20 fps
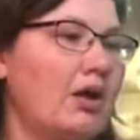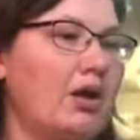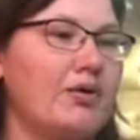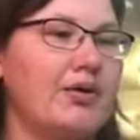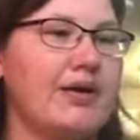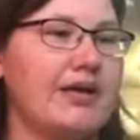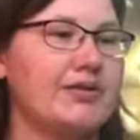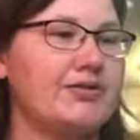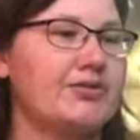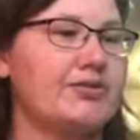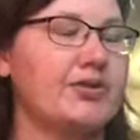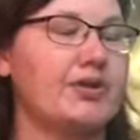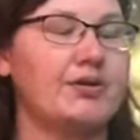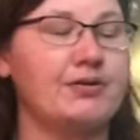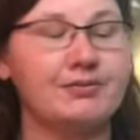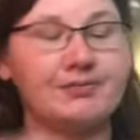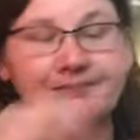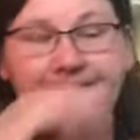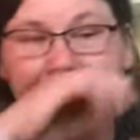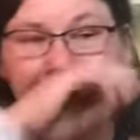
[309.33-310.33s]
Okay,
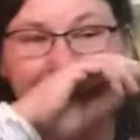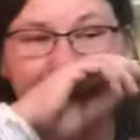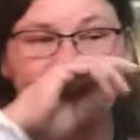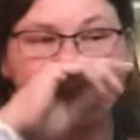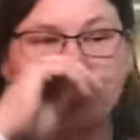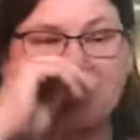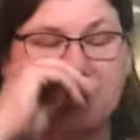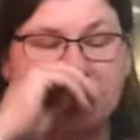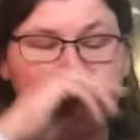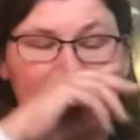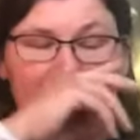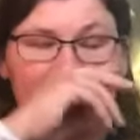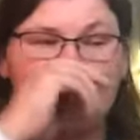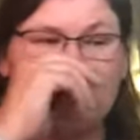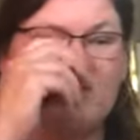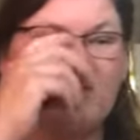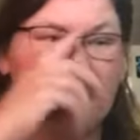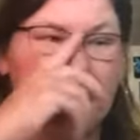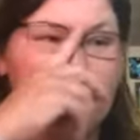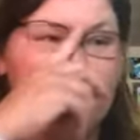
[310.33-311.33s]
so
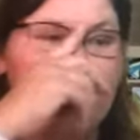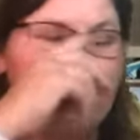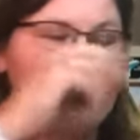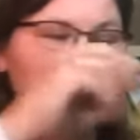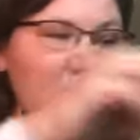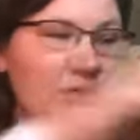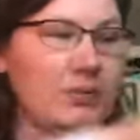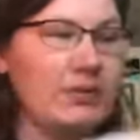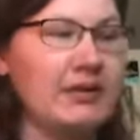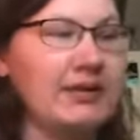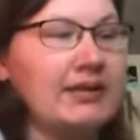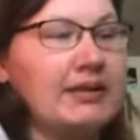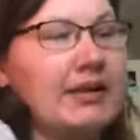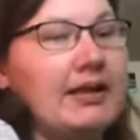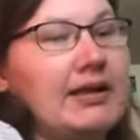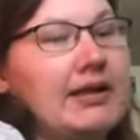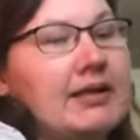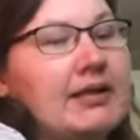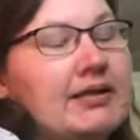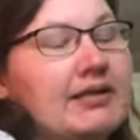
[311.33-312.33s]
the next one
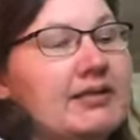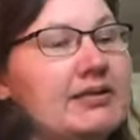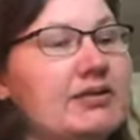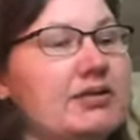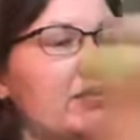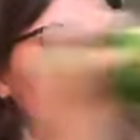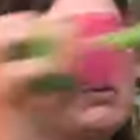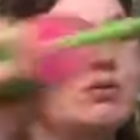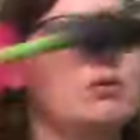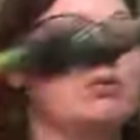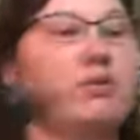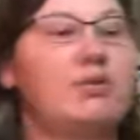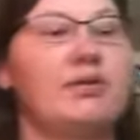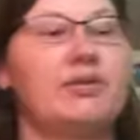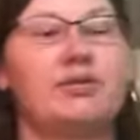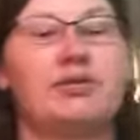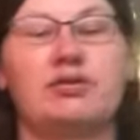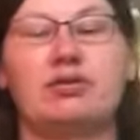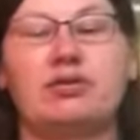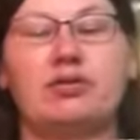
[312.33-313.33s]
is you're
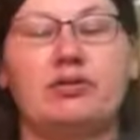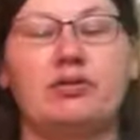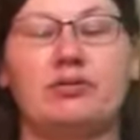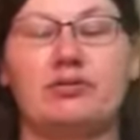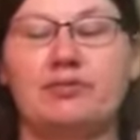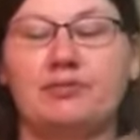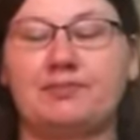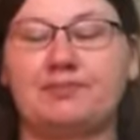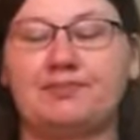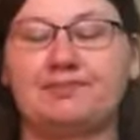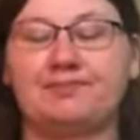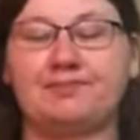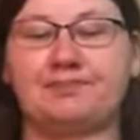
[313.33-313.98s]
going to